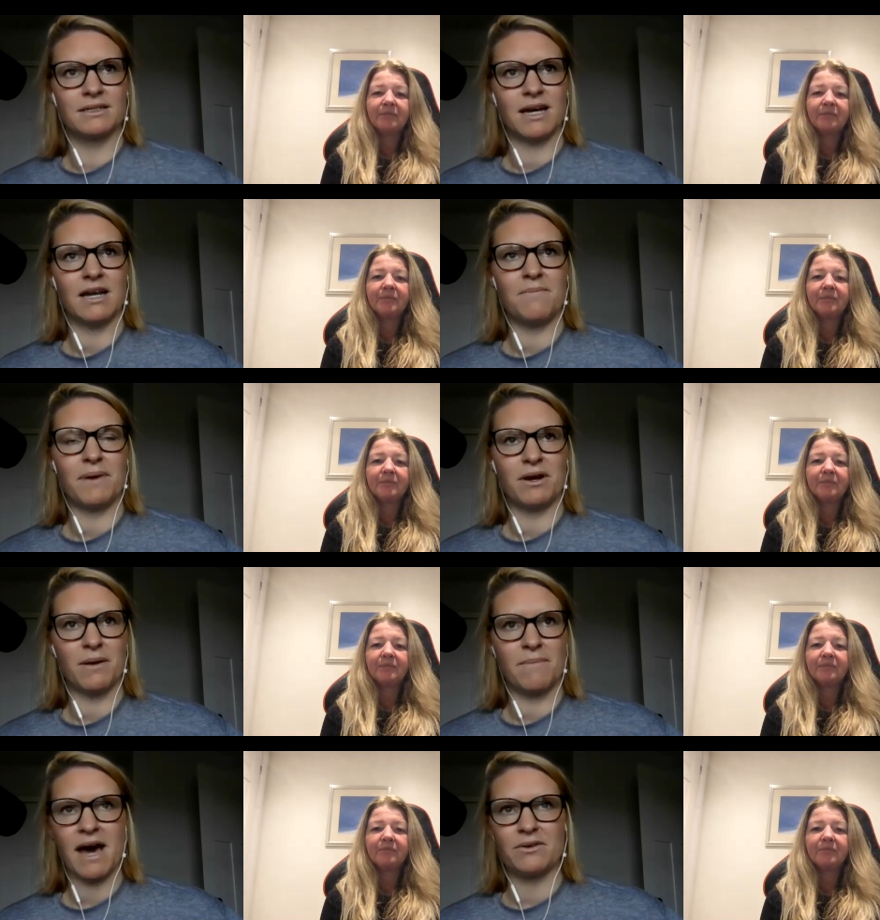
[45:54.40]
Speaker 1: how to pick
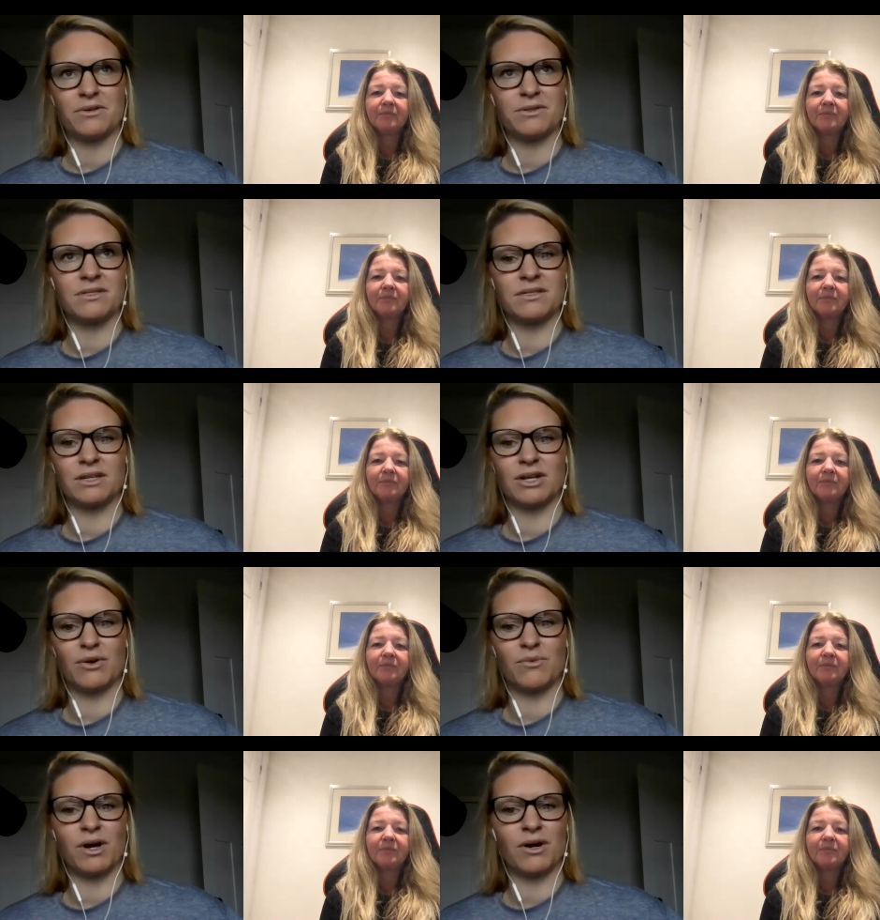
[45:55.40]
our battles, you know,
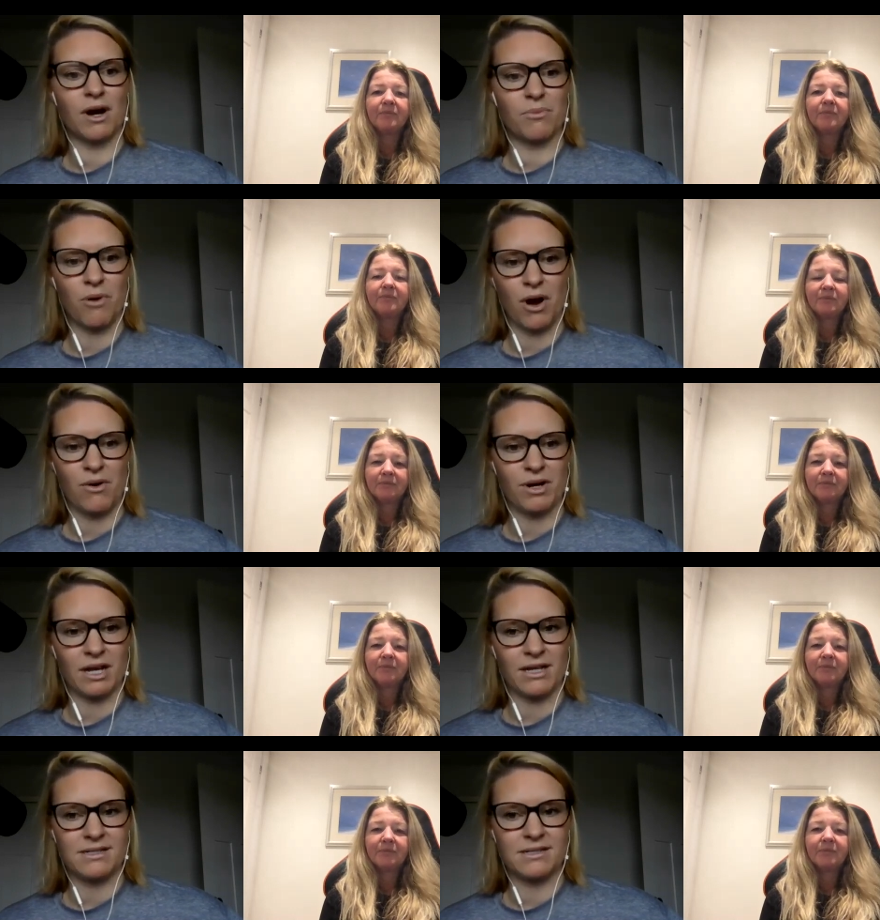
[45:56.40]
what are our
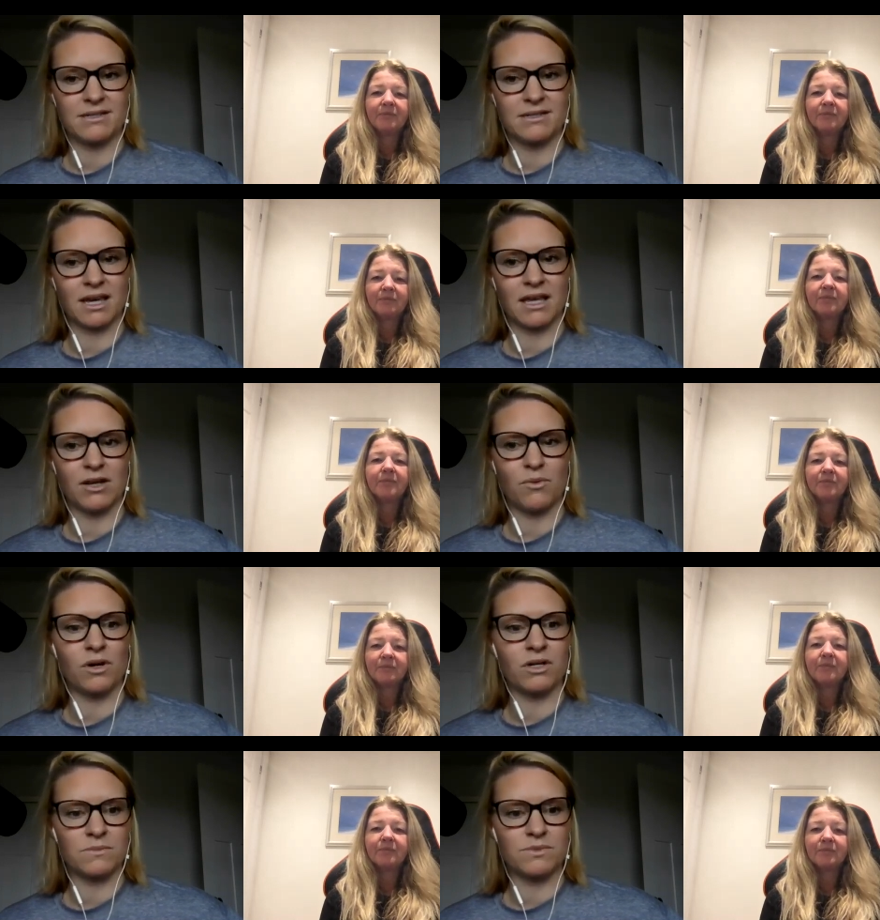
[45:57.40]
priorities? And then what
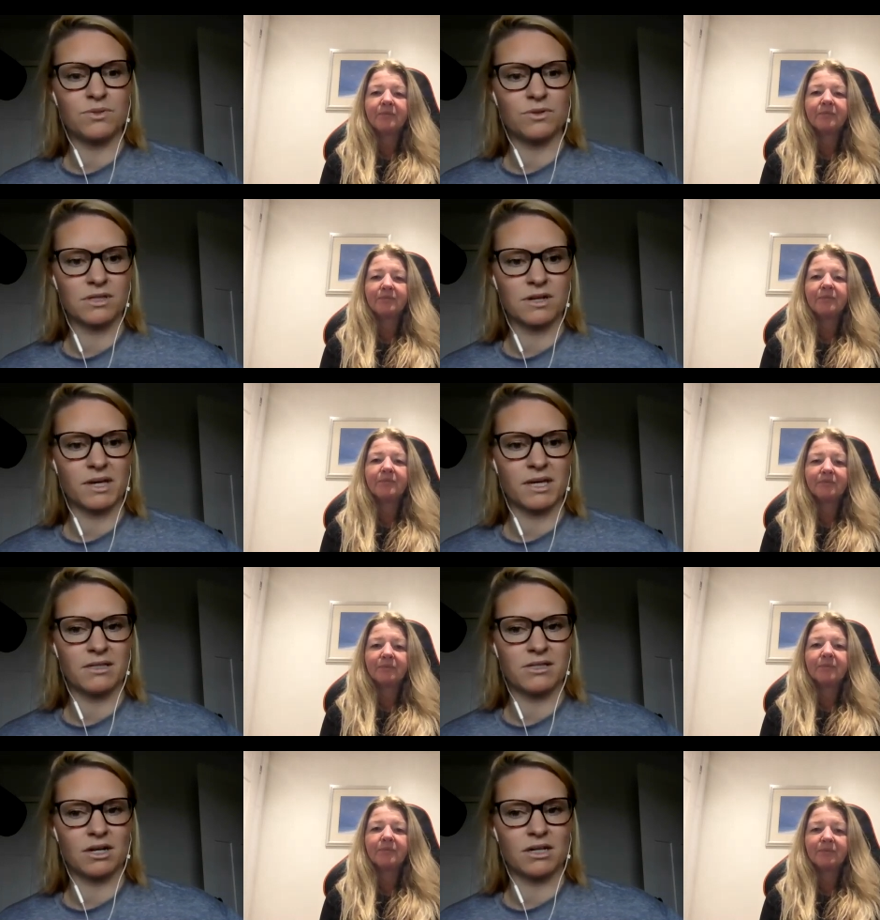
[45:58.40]
are some tools that we can
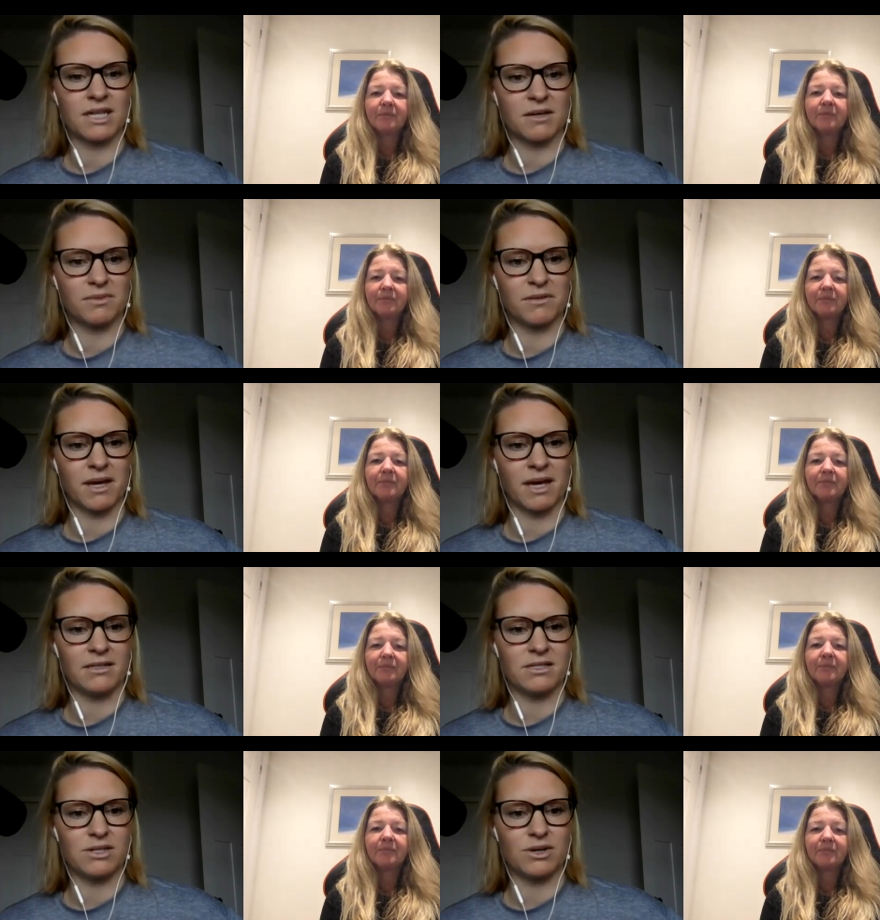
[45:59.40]
start to
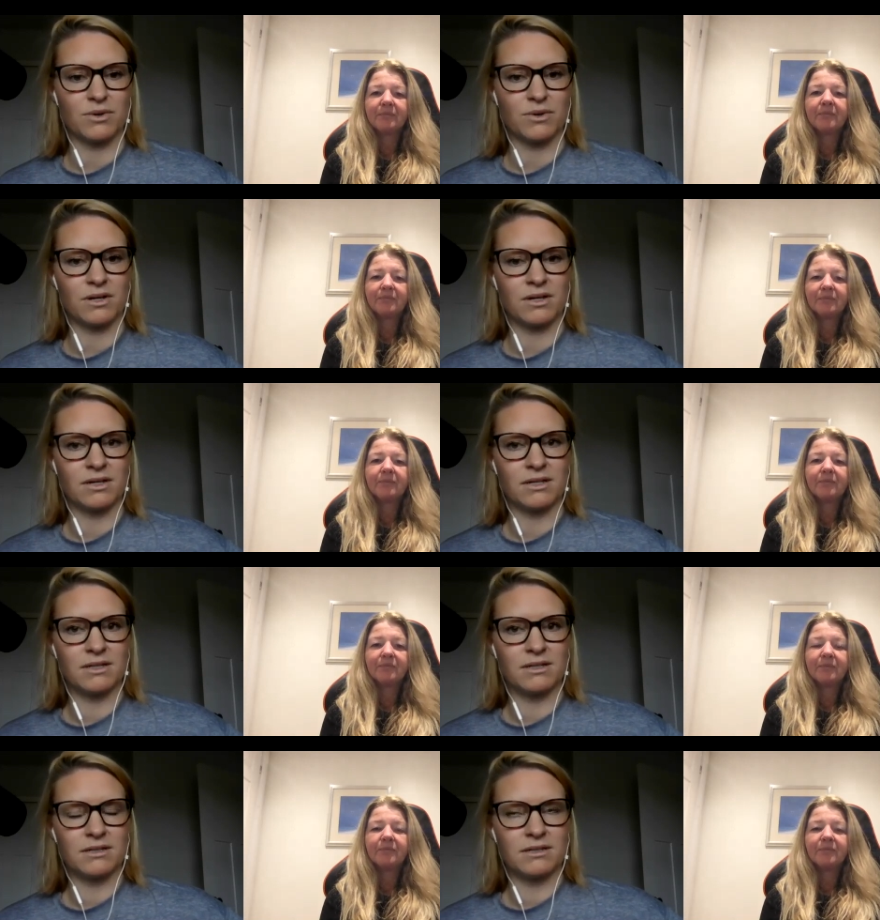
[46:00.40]
implement to
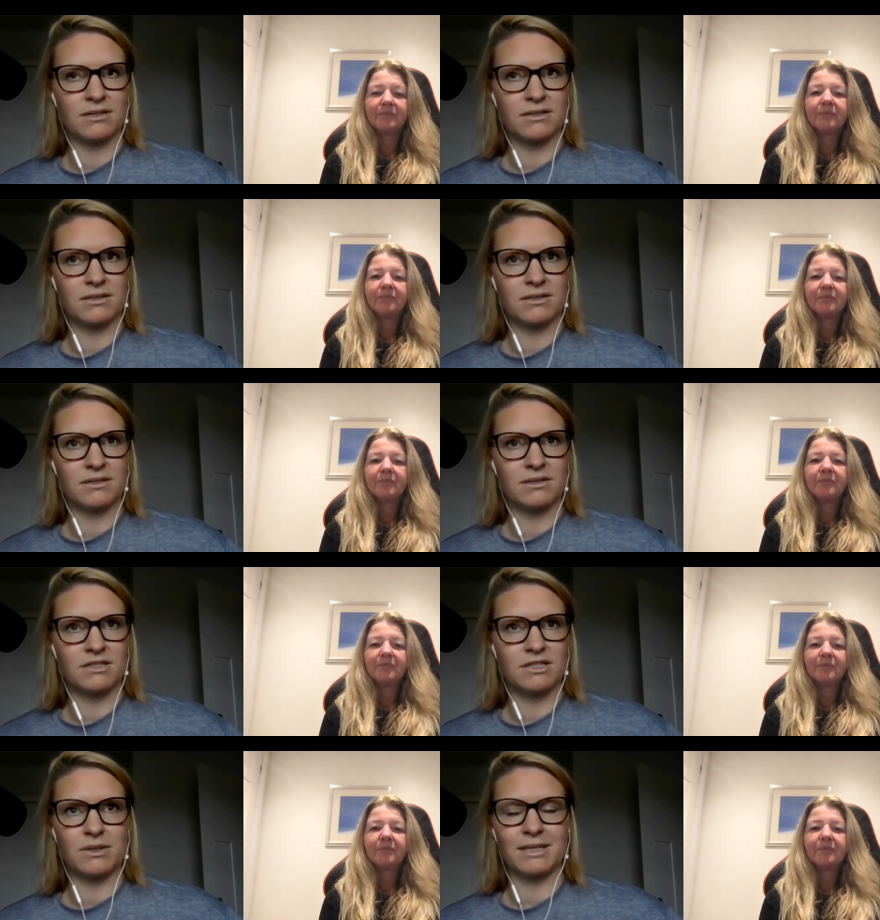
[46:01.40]

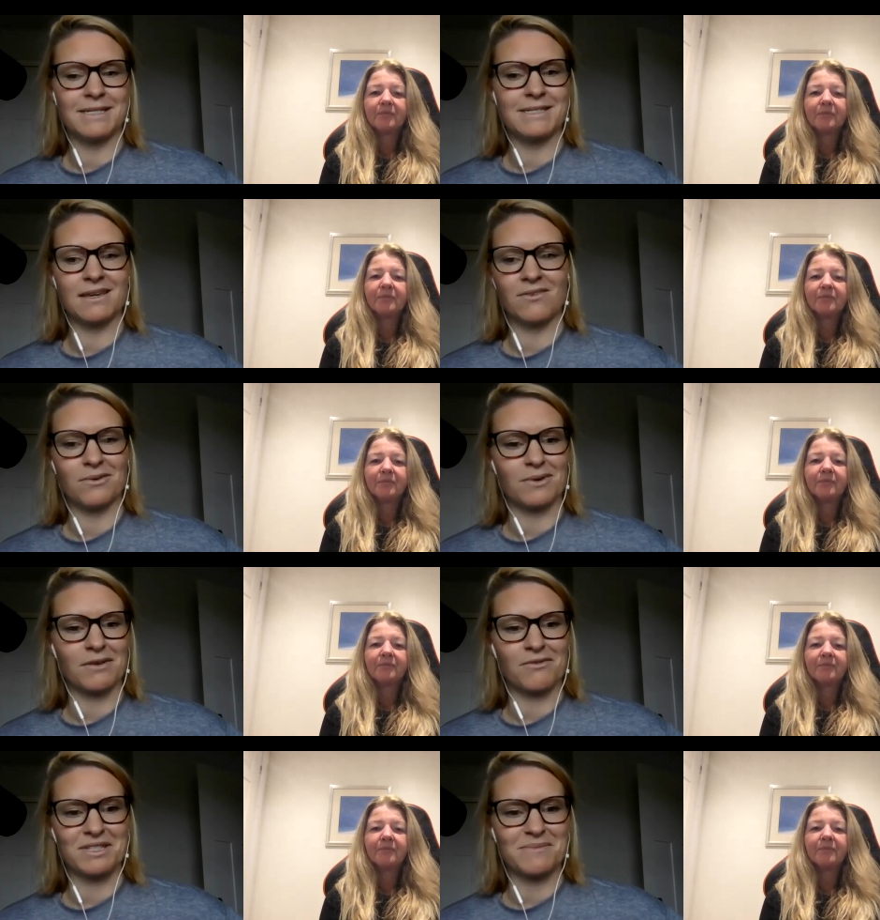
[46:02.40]
to at least give it a run
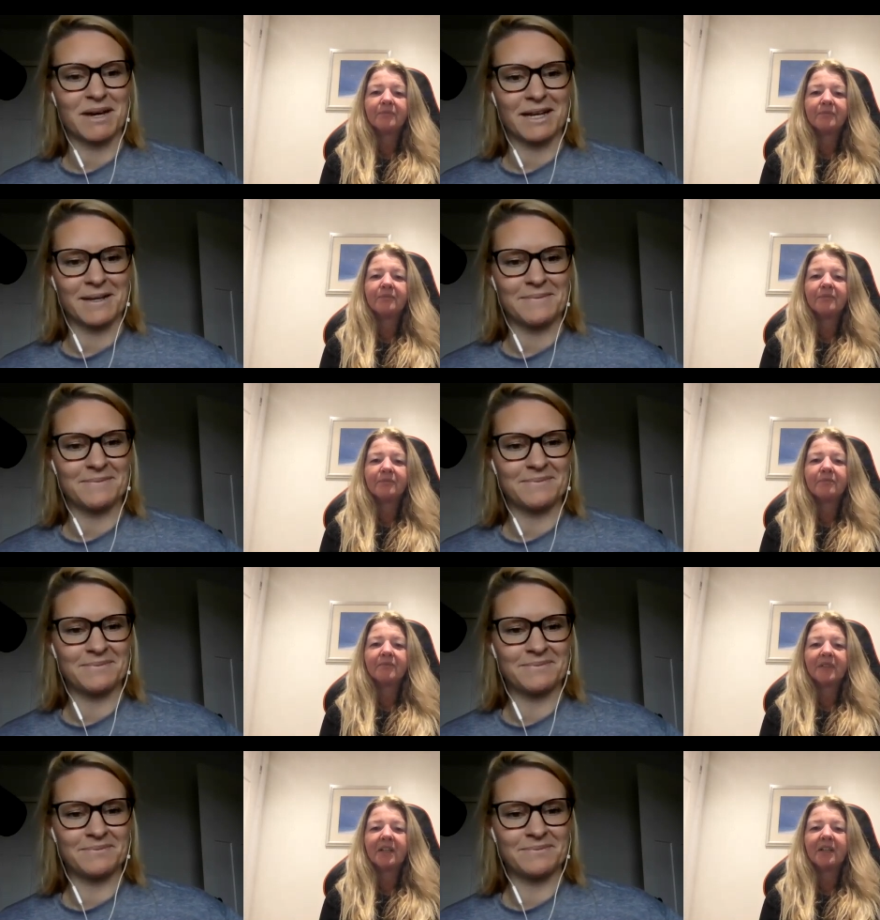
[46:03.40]
for its money?
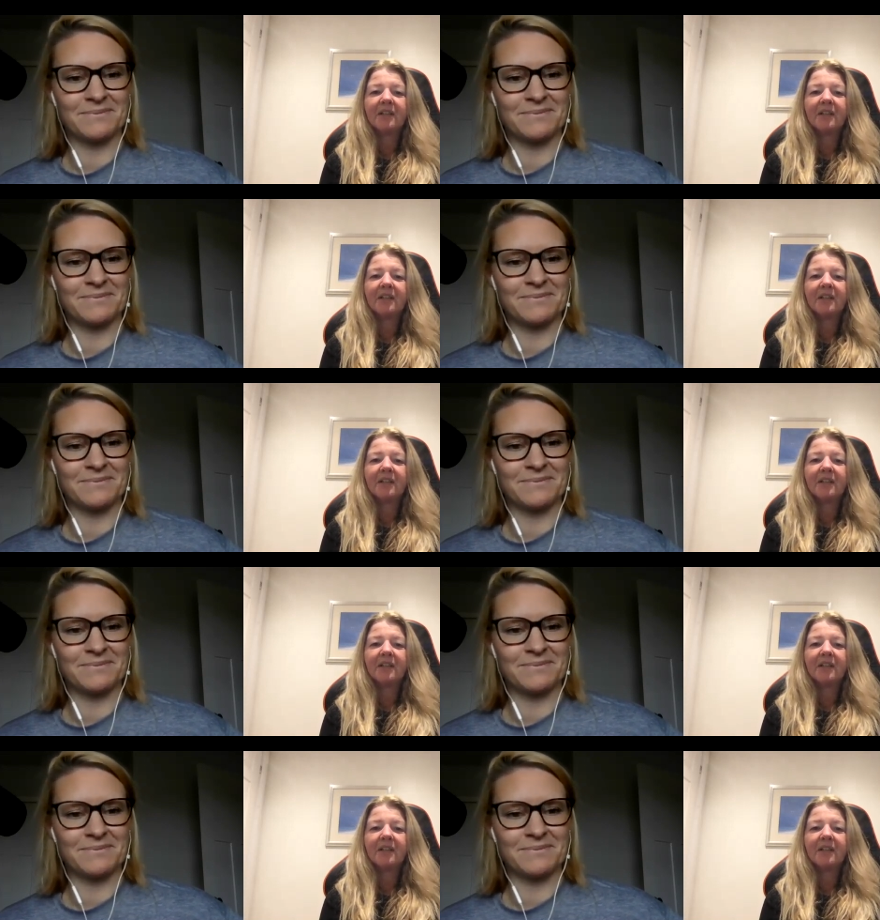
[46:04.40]
Yeah,